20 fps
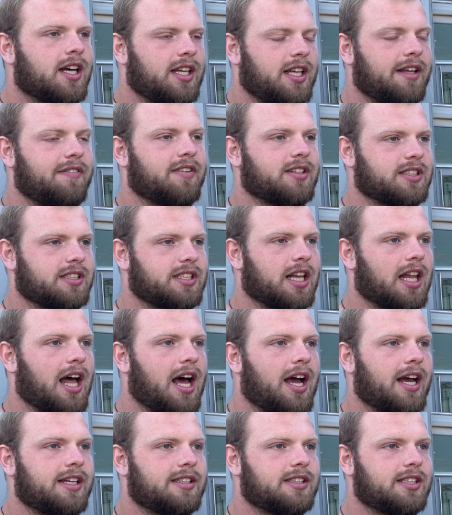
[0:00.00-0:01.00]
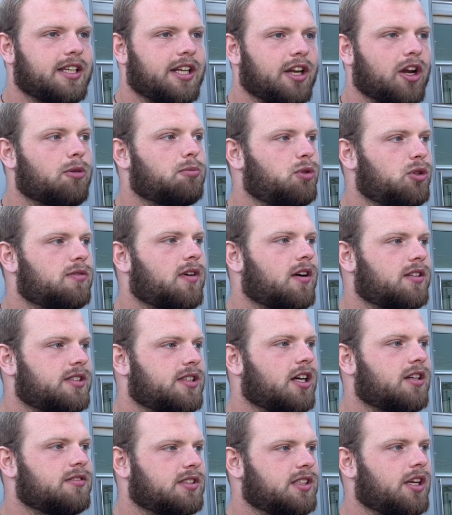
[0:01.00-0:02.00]
defensive line to you know prove
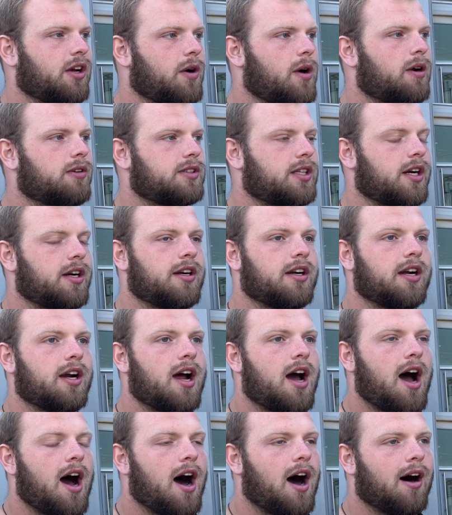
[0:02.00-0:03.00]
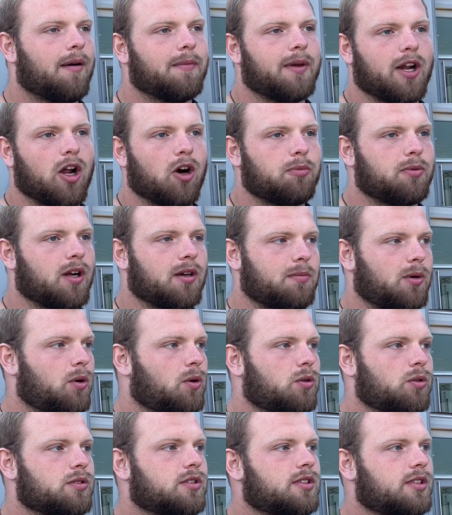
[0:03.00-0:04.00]
ourselves and go out there. Um, and open up
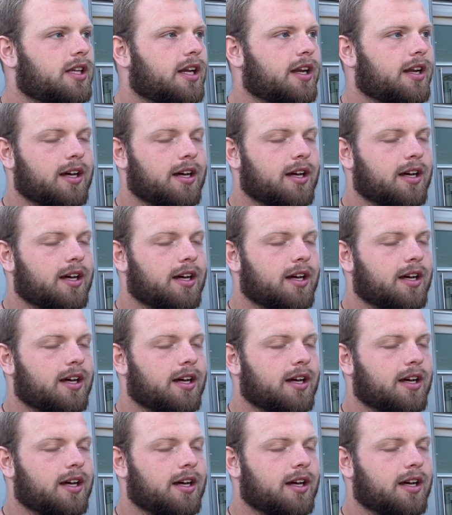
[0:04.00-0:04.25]
holes.